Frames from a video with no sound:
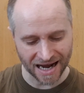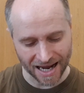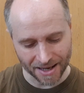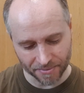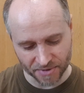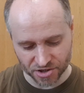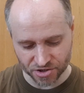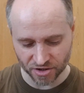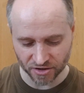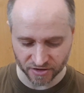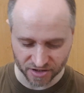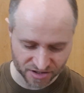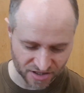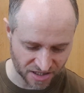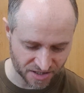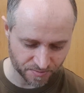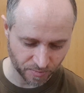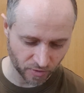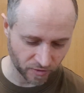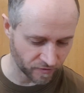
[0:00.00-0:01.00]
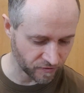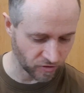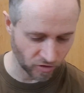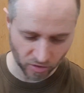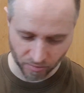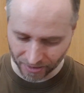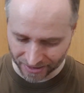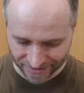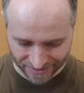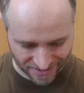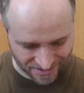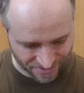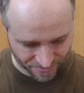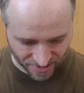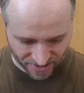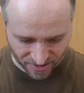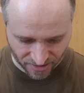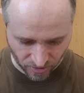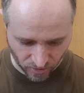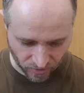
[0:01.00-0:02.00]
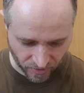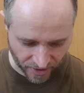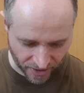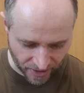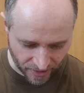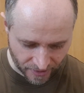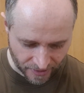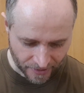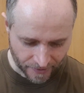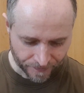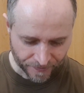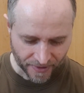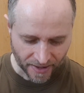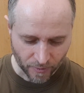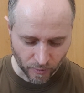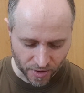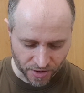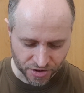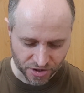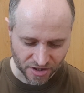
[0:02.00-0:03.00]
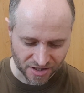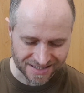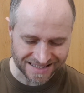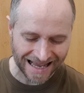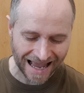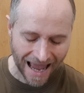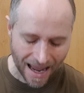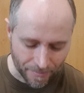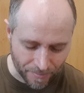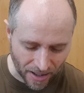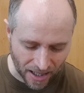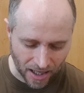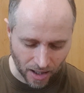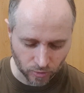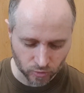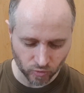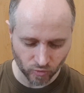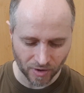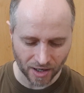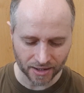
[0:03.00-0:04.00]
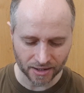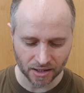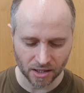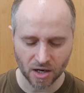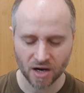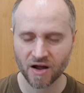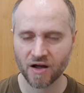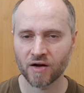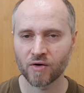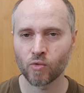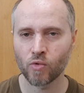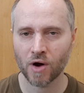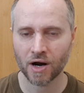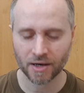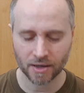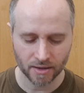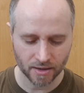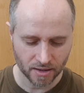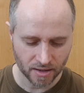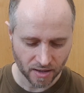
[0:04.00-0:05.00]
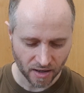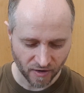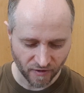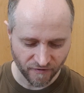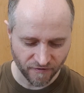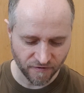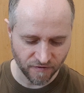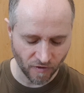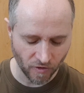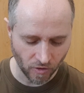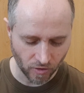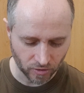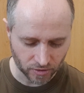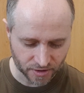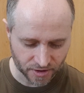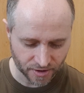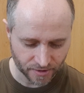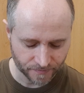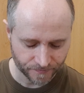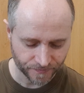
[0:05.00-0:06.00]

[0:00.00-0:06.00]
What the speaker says: I measured 6.4, but it doesn't matter. Okay, which is about one fourth